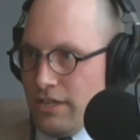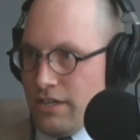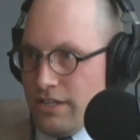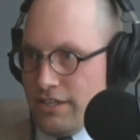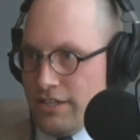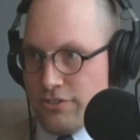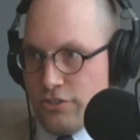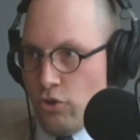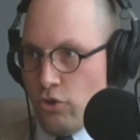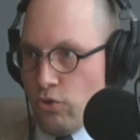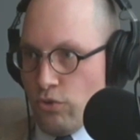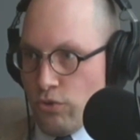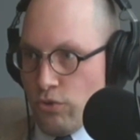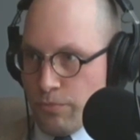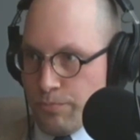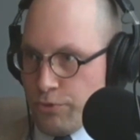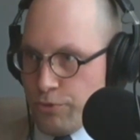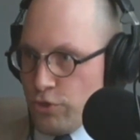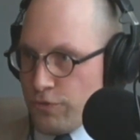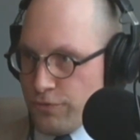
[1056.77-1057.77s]
This
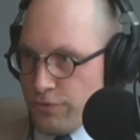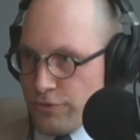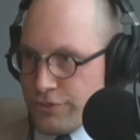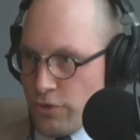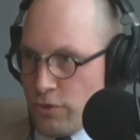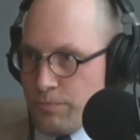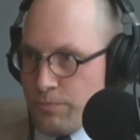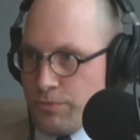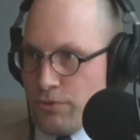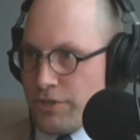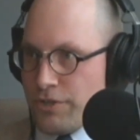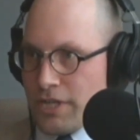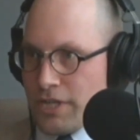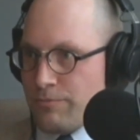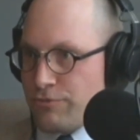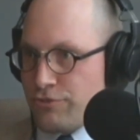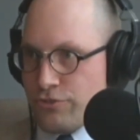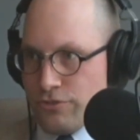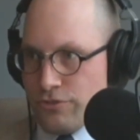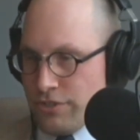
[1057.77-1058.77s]
old, beautiful stone building. I'm
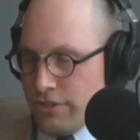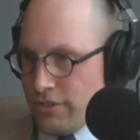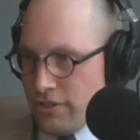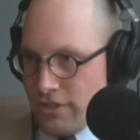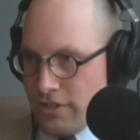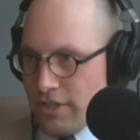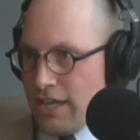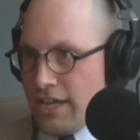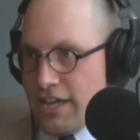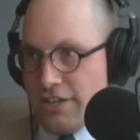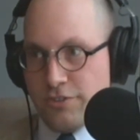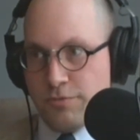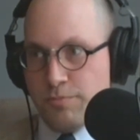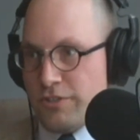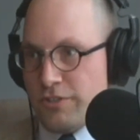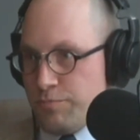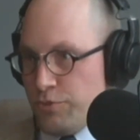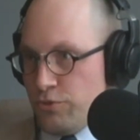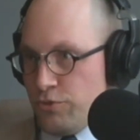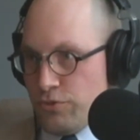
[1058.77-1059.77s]
sure that
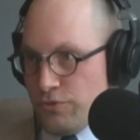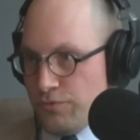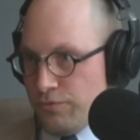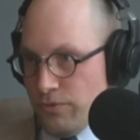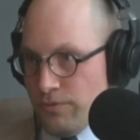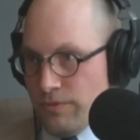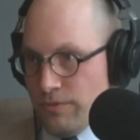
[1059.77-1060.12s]
it's beautiful.